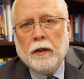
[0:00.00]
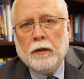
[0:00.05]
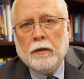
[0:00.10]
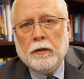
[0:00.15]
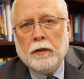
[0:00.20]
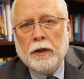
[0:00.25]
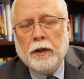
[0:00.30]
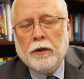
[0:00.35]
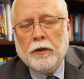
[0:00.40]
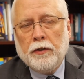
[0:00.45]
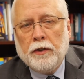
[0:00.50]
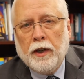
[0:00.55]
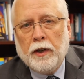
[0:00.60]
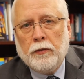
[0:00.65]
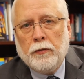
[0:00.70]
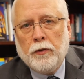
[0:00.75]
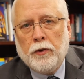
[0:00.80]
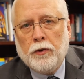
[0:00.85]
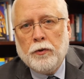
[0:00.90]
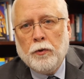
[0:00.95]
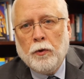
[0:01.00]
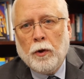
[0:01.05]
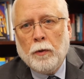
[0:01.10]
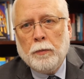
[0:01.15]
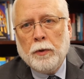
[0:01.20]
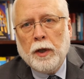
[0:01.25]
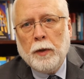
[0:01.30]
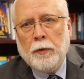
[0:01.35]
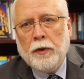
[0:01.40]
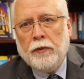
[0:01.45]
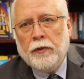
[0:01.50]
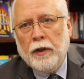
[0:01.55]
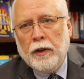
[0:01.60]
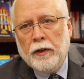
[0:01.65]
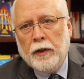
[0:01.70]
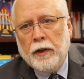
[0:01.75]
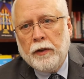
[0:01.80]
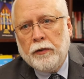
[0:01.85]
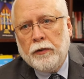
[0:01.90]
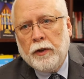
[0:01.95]
leaders, that's for sure. But let me say
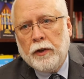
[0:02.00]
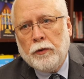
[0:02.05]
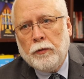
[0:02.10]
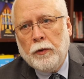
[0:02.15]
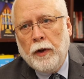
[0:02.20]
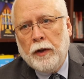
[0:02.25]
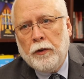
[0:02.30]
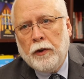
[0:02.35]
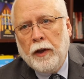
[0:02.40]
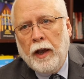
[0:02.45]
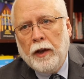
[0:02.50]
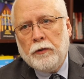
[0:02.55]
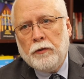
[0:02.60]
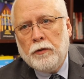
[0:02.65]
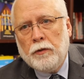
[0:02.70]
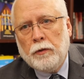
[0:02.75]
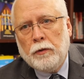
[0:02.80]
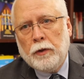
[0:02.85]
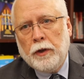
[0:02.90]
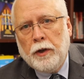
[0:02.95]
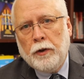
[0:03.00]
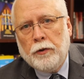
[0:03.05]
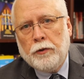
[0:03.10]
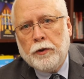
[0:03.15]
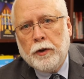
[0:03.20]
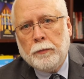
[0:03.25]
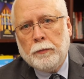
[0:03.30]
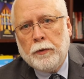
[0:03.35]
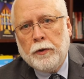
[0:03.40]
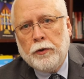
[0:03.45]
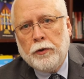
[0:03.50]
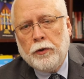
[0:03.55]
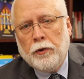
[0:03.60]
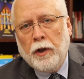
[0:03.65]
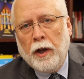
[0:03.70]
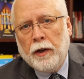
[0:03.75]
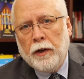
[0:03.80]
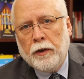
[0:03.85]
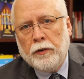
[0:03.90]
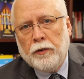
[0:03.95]
this, that transactional leadership should
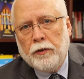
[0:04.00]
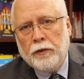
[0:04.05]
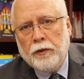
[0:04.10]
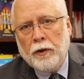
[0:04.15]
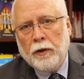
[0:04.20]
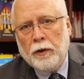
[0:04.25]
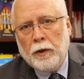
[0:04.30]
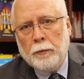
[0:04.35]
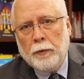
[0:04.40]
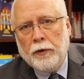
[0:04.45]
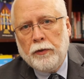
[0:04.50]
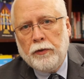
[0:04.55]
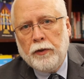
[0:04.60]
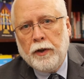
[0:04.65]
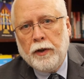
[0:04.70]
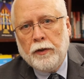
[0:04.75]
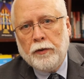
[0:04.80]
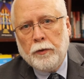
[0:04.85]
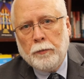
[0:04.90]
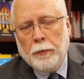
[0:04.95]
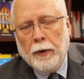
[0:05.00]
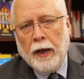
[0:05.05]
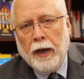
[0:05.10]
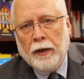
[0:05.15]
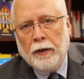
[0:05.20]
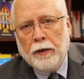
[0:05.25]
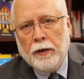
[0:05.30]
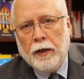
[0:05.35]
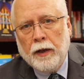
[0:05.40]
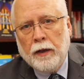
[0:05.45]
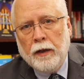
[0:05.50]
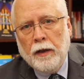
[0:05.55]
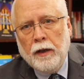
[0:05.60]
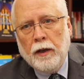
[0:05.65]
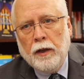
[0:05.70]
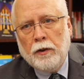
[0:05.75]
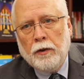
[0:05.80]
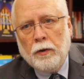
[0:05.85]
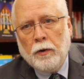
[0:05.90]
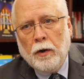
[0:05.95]
not necessarily be seen as a bad thing.
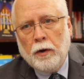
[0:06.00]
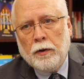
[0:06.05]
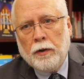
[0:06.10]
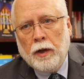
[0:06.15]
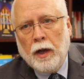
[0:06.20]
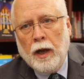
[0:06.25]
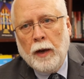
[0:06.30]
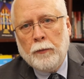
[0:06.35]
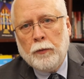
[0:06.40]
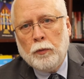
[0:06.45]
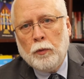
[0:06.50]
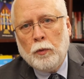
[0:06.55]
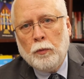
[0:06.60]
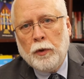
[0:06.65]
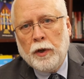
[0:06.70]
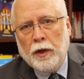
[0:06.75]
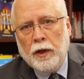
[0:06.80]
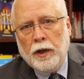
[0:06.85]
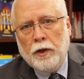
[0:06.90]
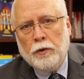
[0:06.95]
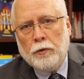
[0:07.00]
There are times when we need